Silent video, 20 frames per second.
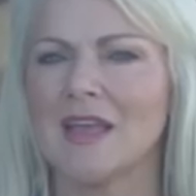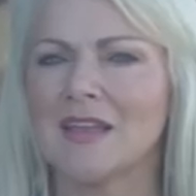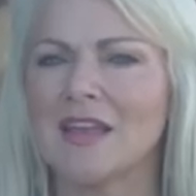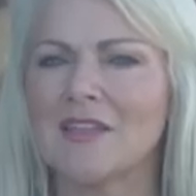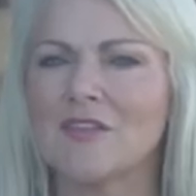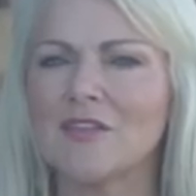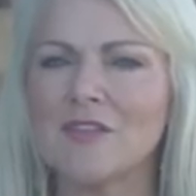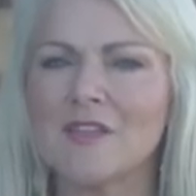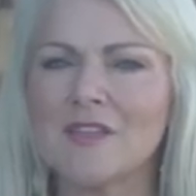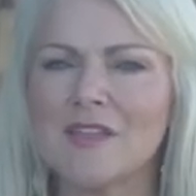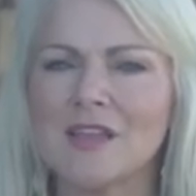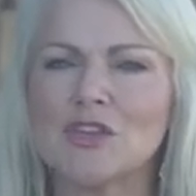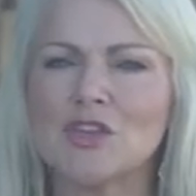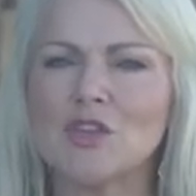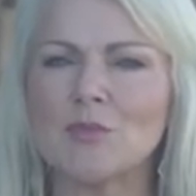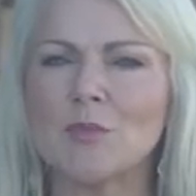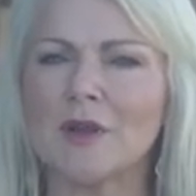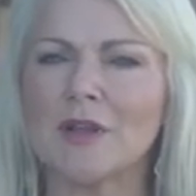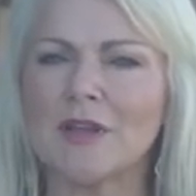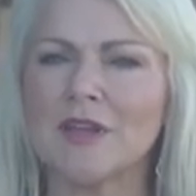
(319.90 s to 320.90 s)
Another thing that
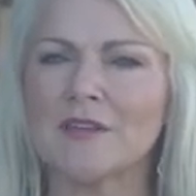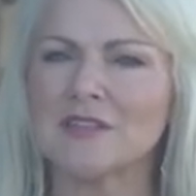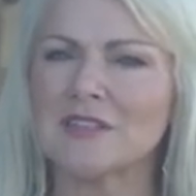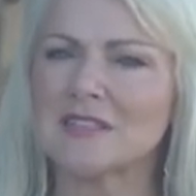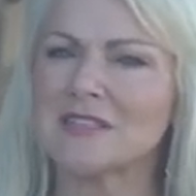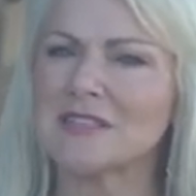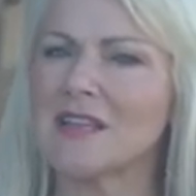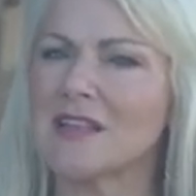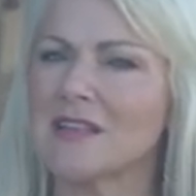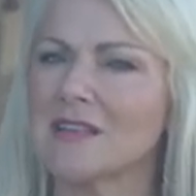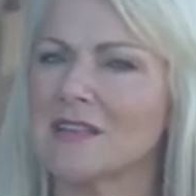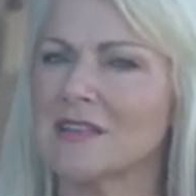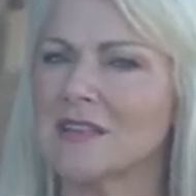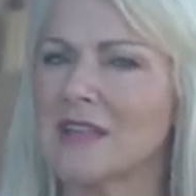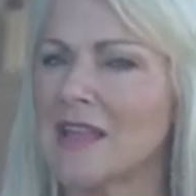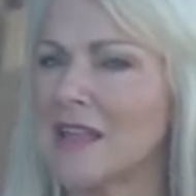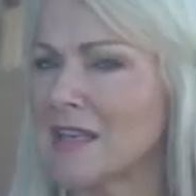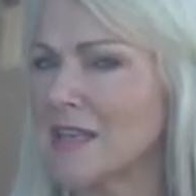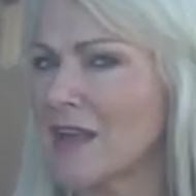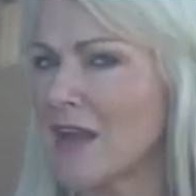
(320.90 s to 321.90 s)
Newmar gives us not,
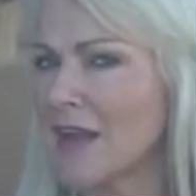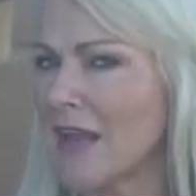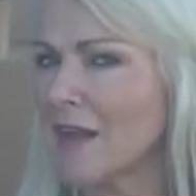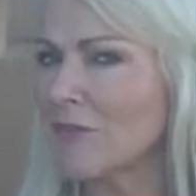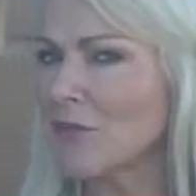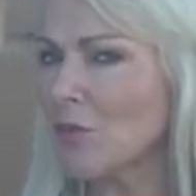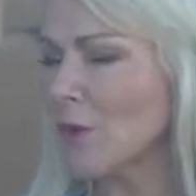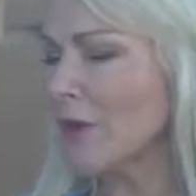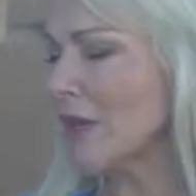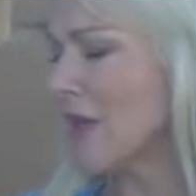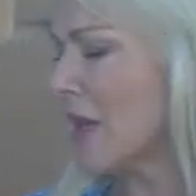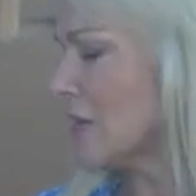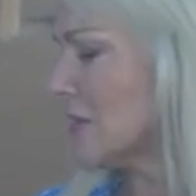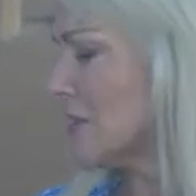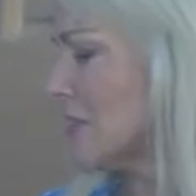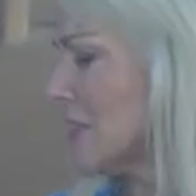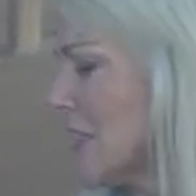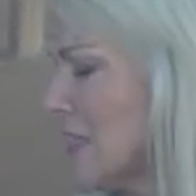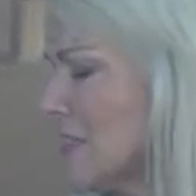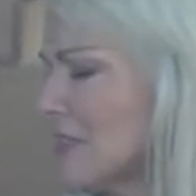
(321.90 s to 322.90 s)
that not everyone
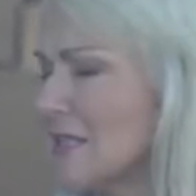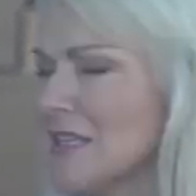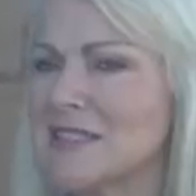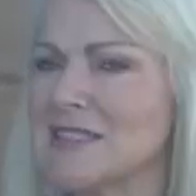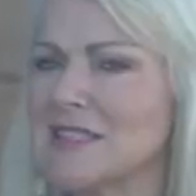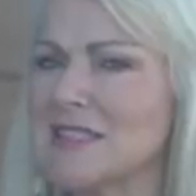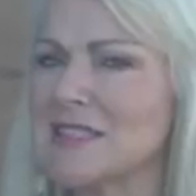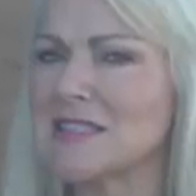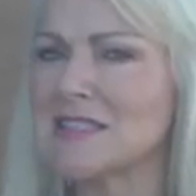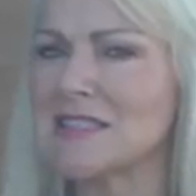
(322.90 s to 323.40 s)
else does is this